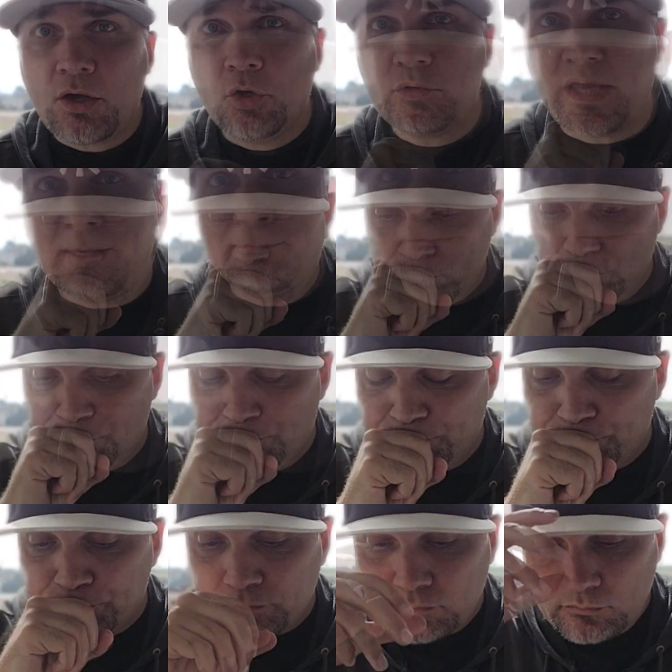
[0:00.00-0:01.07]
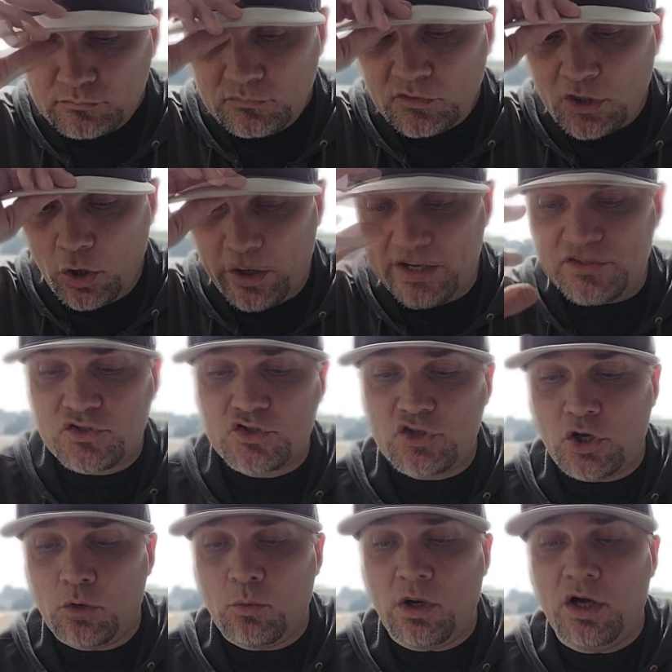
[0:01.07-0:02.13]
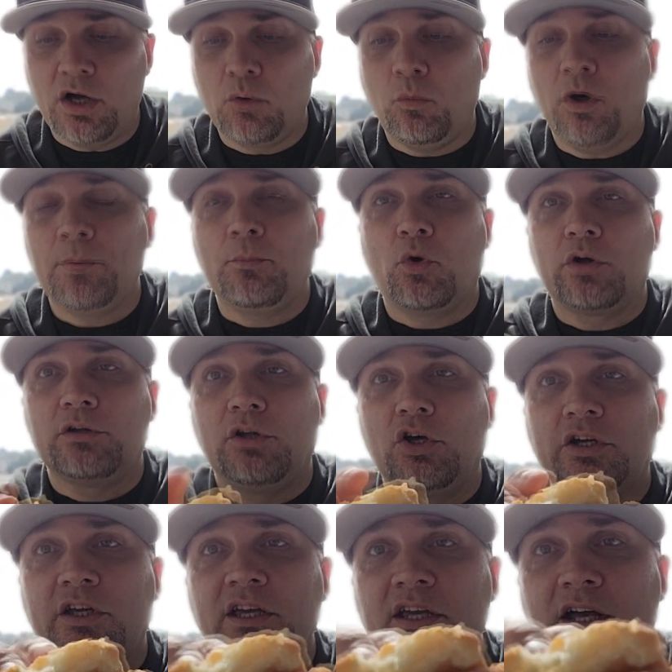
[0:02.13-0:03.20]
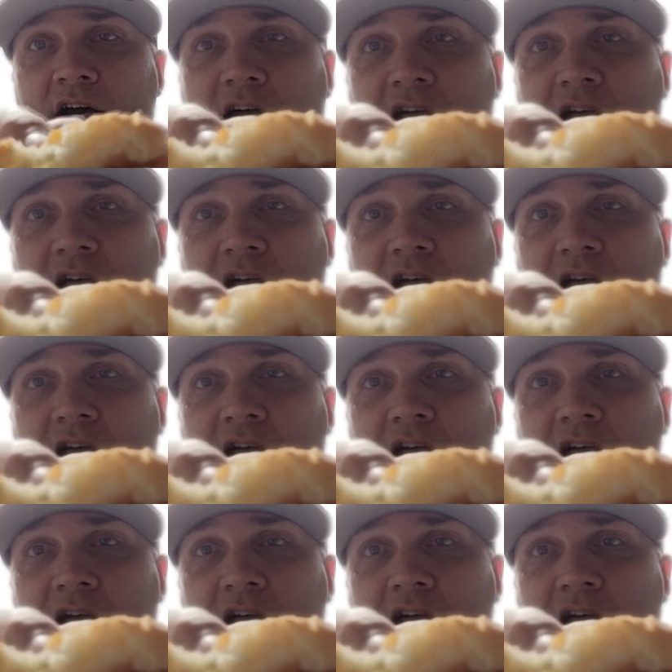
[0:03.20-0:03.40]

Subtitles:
Okay. All right, so one more look.